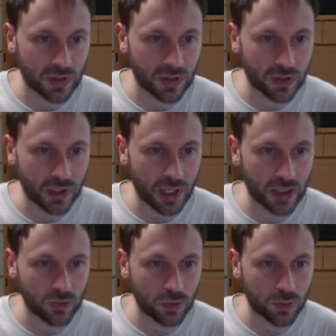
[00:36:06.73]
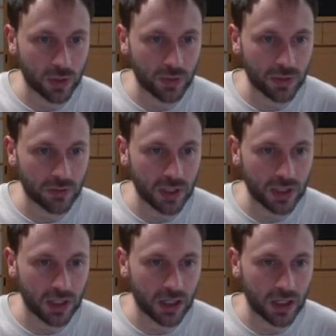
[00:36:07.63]
I will probably
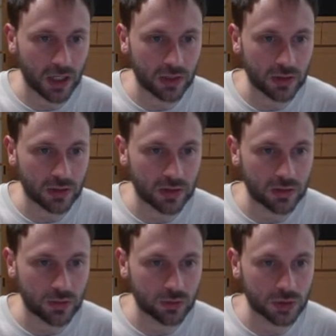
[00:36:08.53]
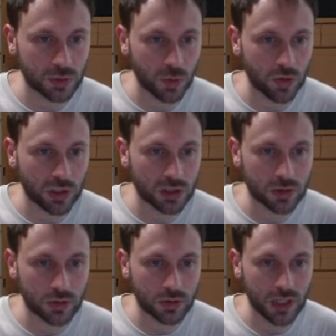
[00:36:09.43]
make a non-smoking,
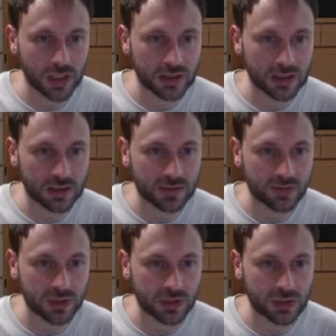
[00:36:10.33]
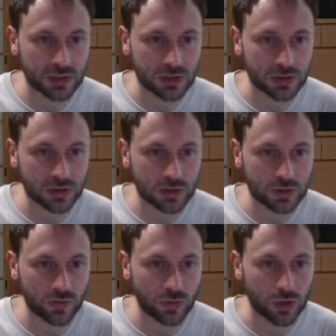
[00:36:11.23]
no glasses version
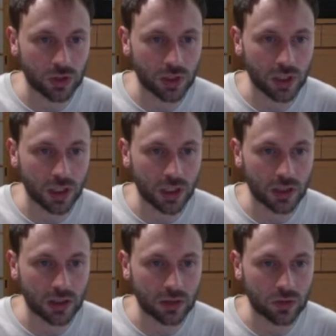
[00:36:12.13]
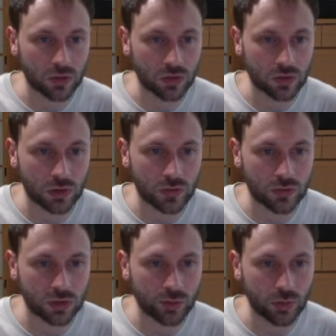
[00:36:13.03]
soon for the Tokyo
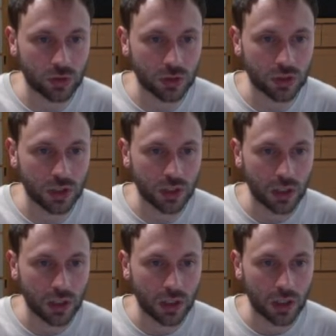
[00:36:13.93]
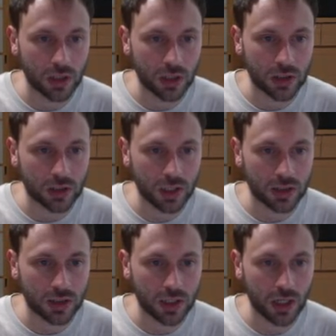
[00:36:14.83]
Storyfronts book that
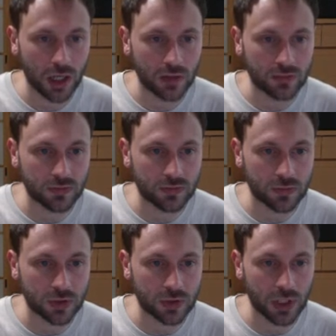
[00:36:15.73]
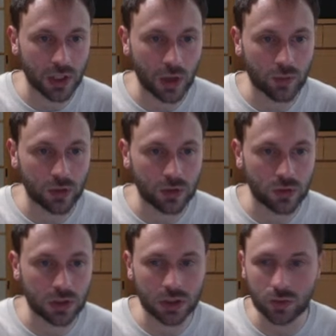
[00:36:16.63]
I have, that I'll be
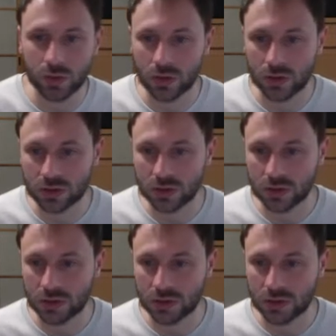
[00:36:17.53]
doing, because